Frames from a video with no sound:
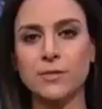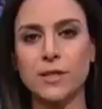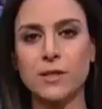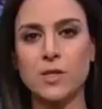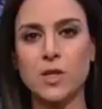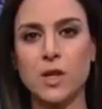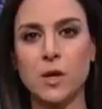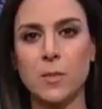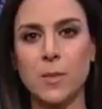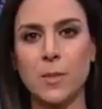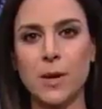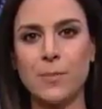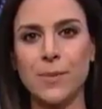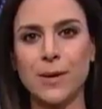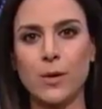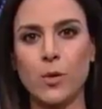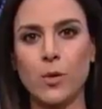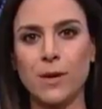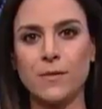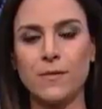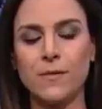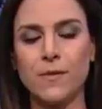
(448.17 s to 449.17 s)
let's talk about
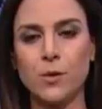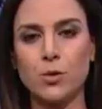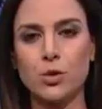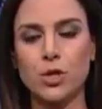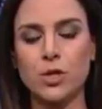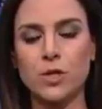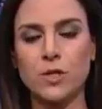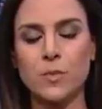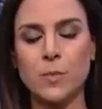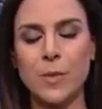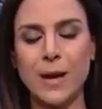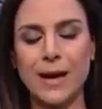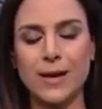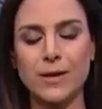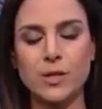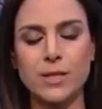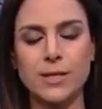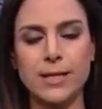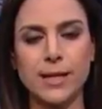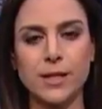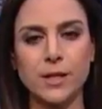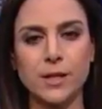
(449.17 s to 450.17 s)
Bitcoin futures. Buyer,
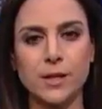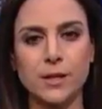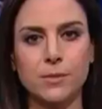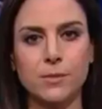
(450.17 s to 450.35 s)
seller,